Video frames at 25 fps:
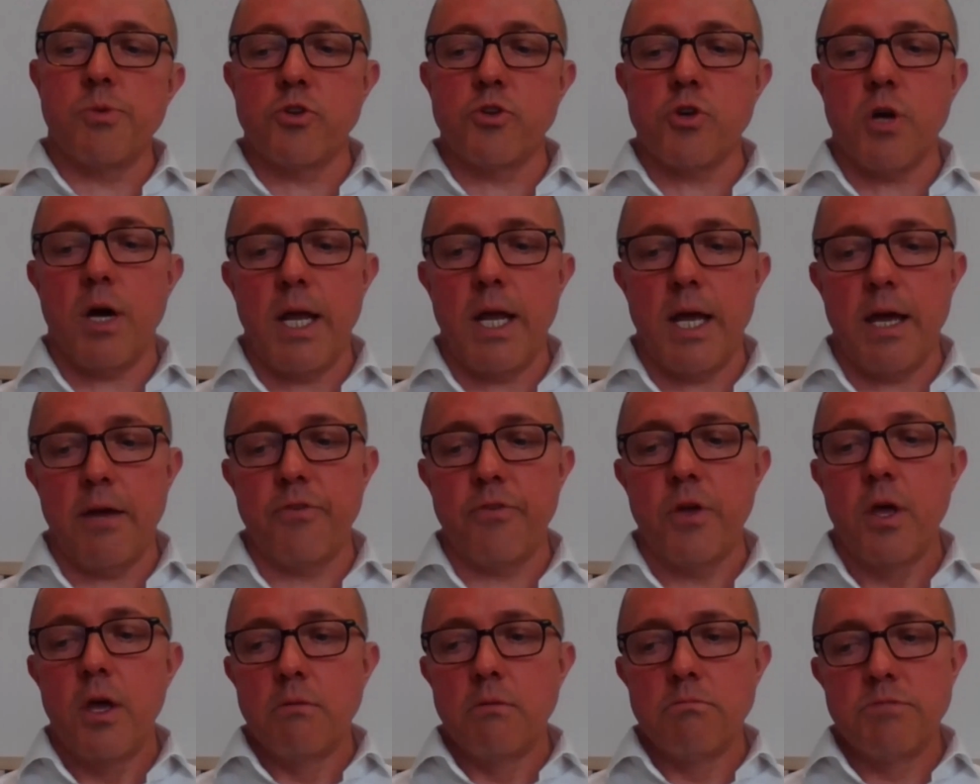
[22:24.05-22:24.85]
We try and
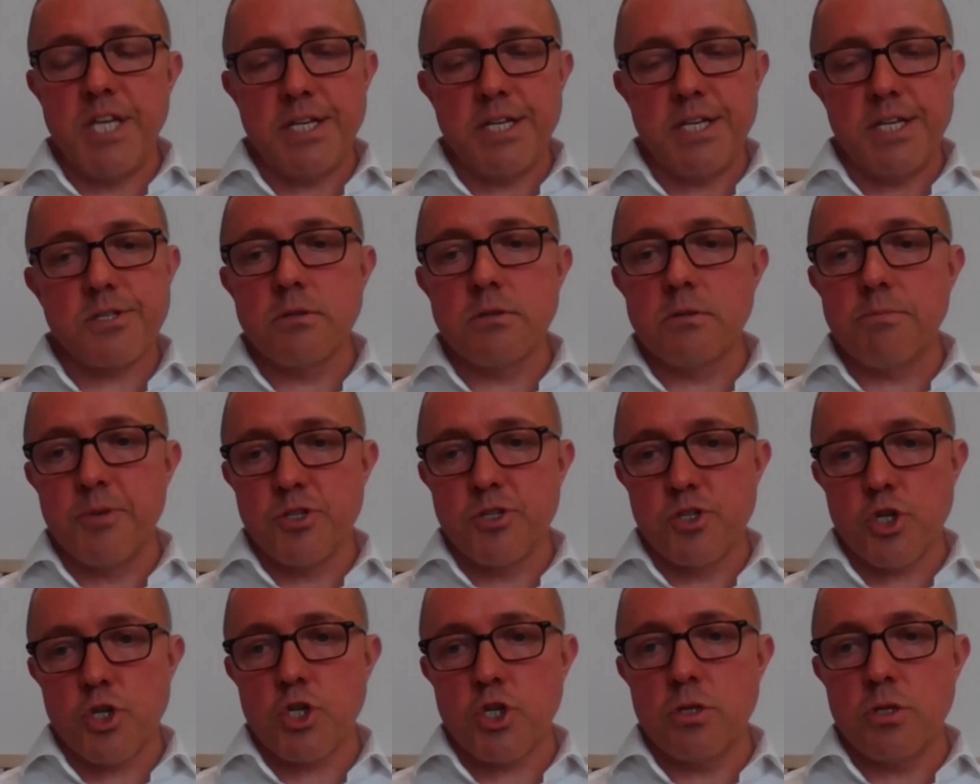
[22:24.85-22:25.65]
have decent
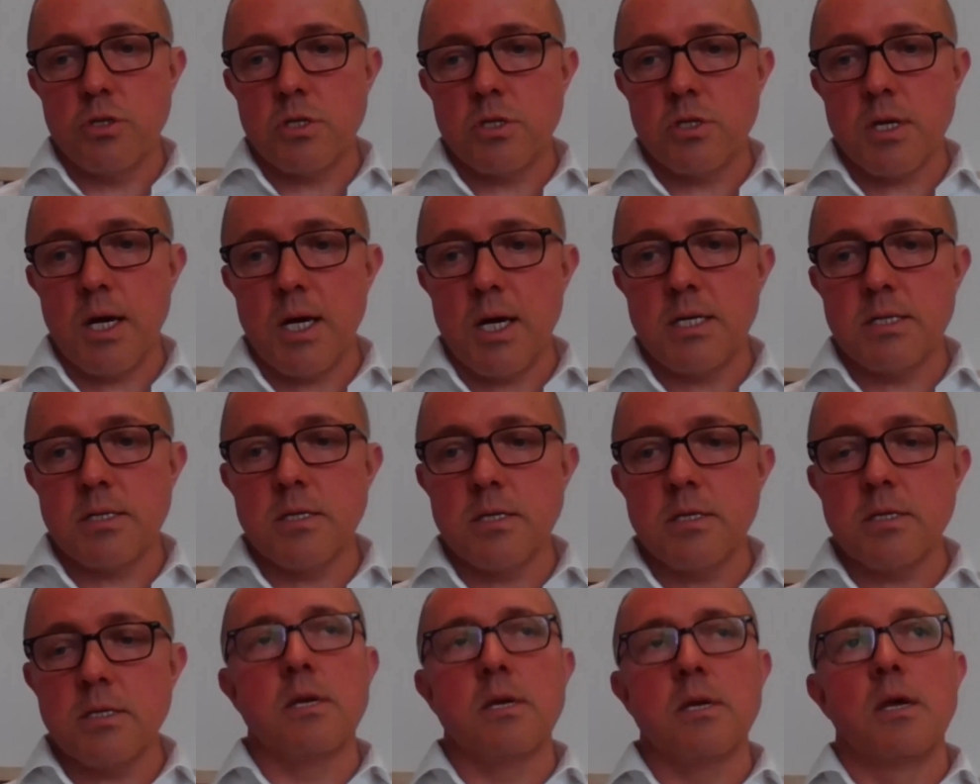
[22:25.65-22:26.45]
position
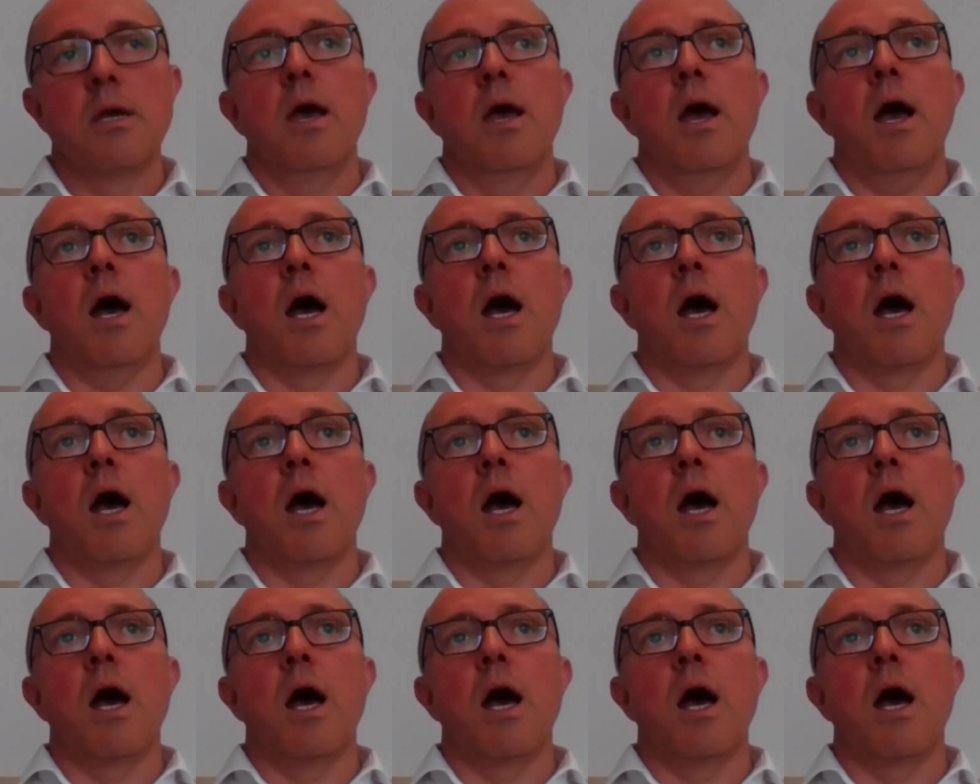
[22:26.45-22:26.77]
sizes.